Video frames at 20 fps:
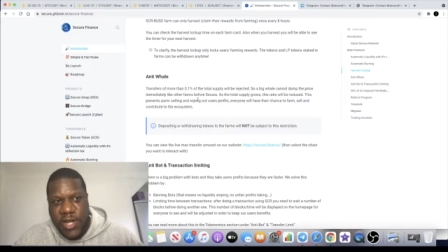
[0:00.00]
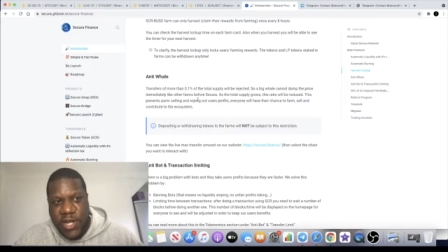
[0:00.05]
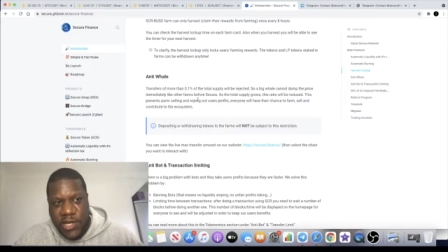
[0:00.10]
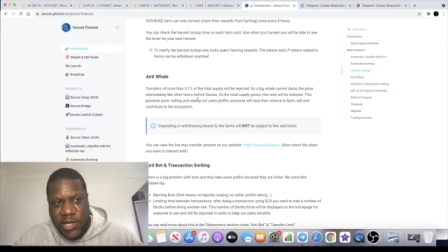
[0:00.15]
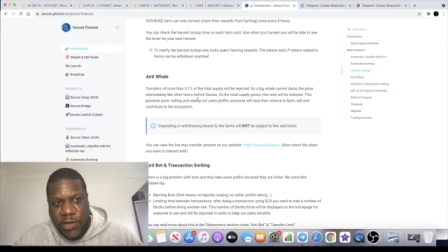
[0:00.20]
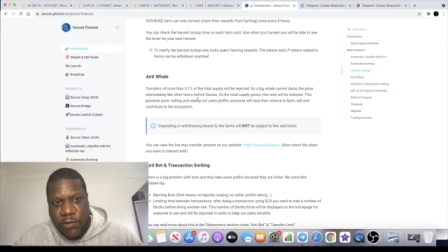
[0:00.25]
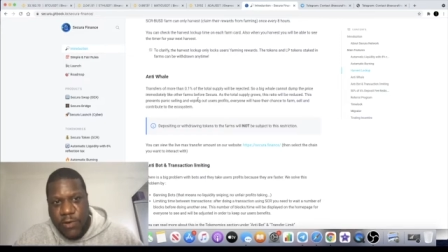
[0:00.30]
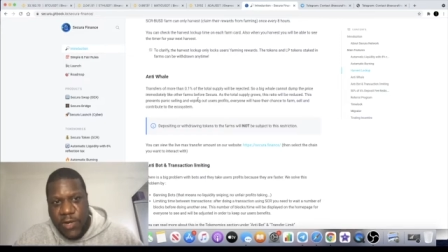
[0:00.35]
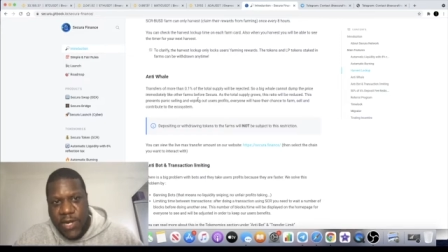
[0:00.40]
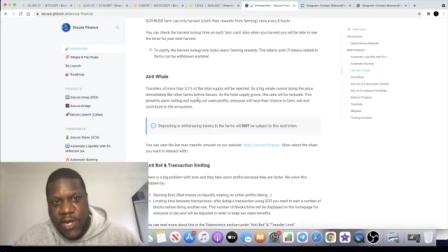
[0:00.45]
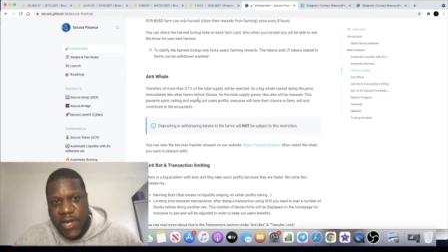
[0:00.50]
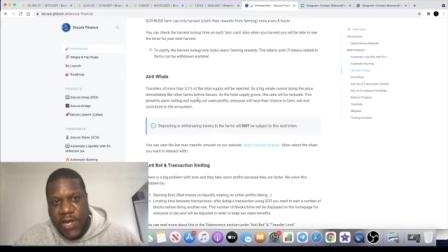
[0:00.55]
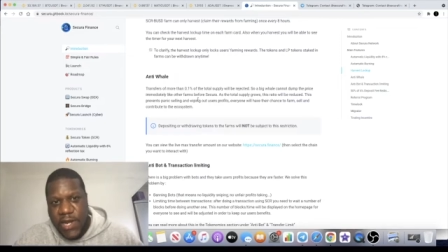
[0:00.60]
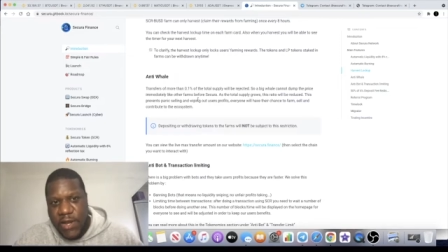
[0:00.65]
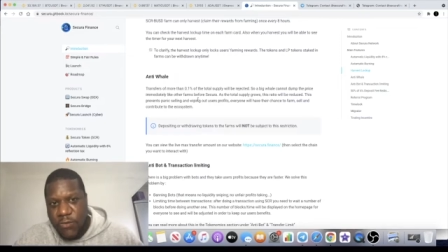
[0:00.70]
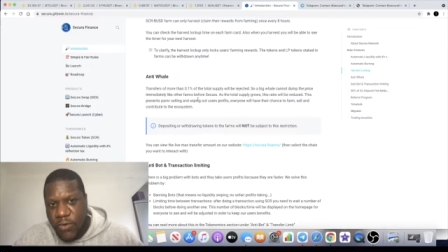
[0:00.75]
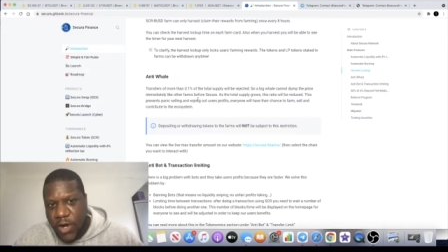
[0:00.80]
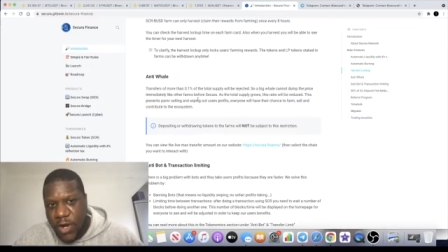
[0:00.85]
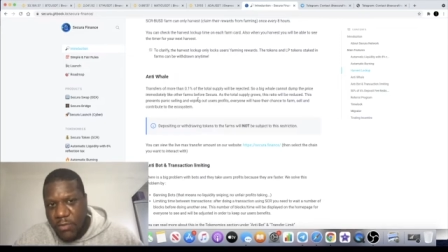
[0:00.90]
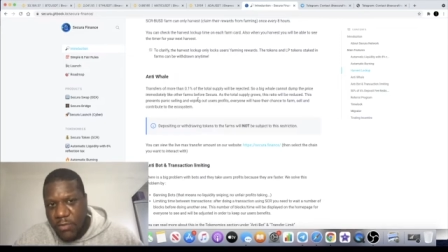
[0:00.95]
no one in their
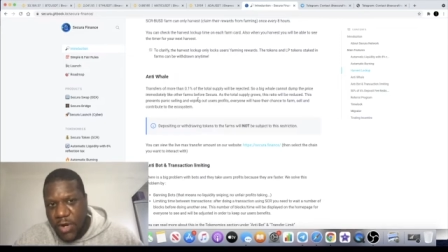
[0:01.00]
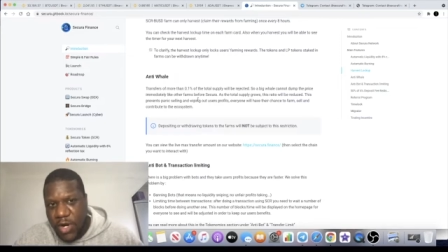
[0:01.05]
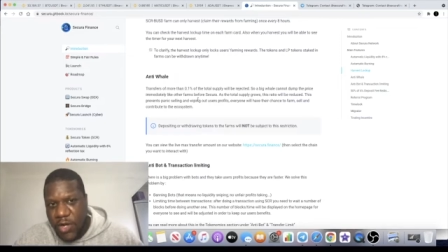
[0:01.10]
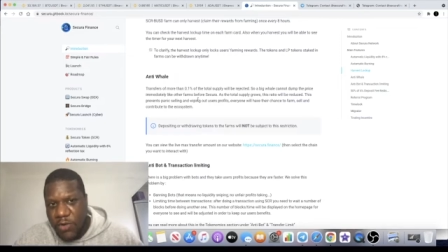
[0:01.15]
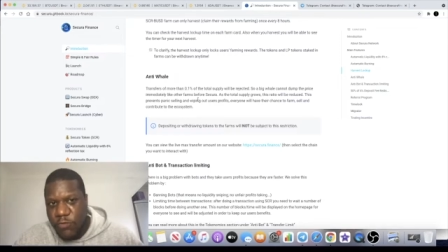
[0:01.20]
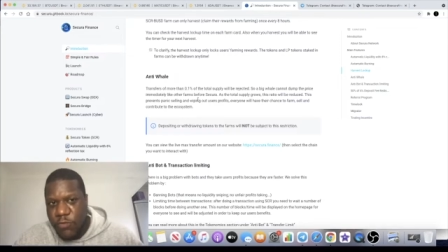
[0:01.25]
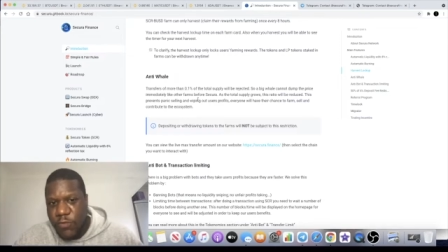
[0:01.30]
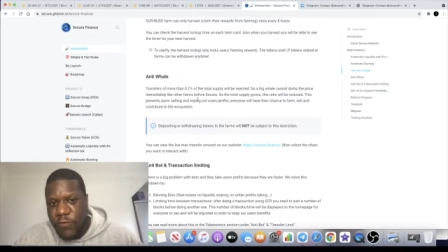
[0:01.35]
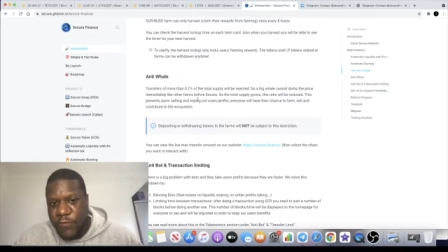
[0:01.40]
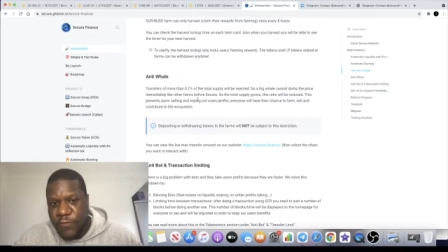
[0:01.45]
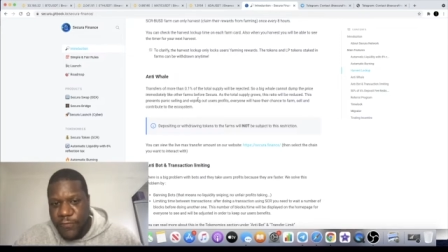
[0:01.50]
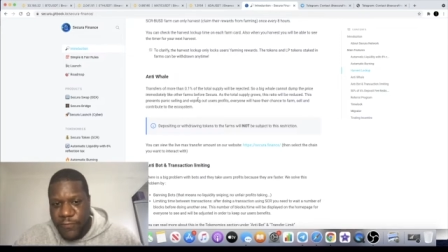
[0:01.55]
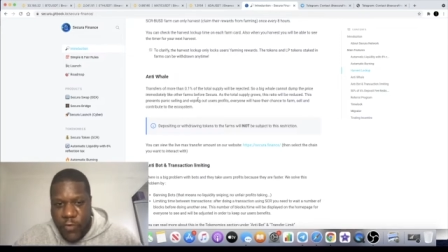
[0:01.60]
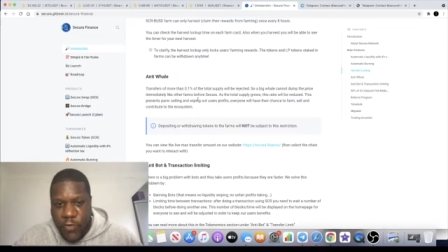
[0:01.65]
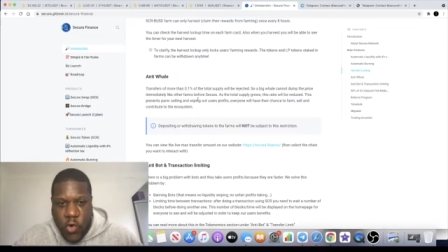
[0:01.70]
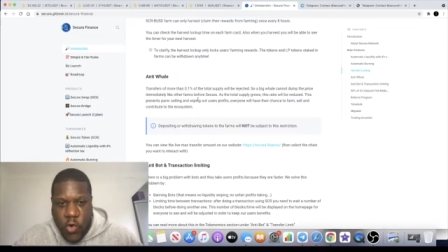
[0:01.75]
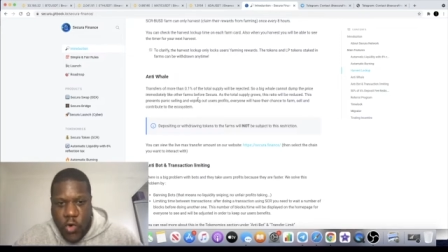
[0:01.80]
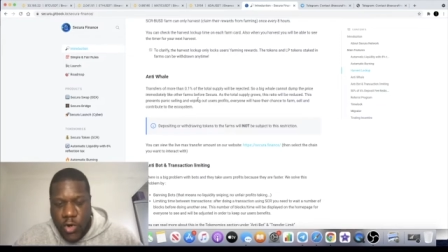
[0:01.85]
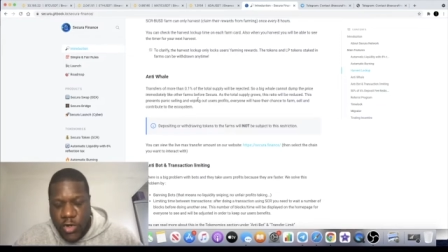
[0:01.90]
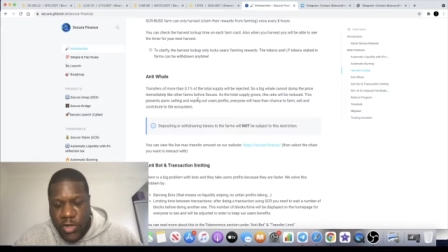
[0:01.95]
right mind would
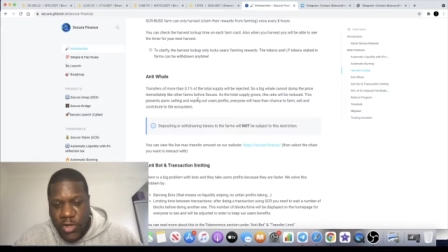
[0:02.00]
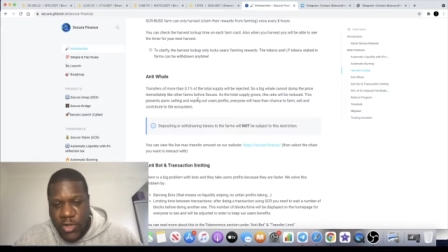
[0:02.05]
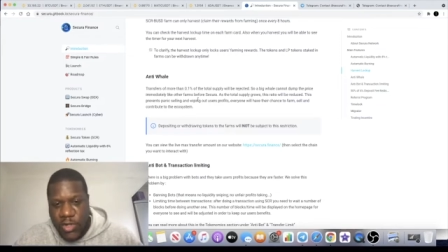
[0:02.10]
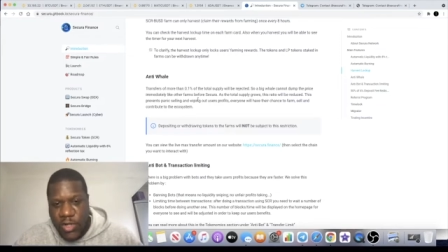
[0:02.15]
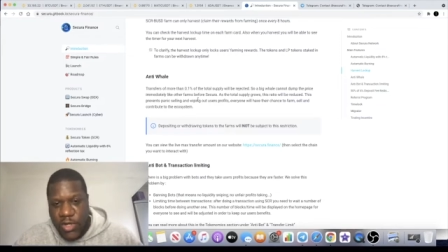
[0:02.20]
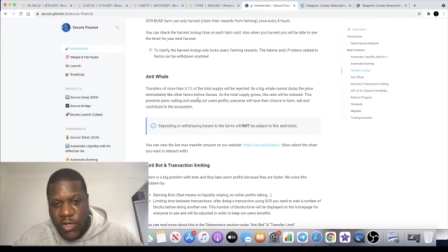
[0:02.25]
fork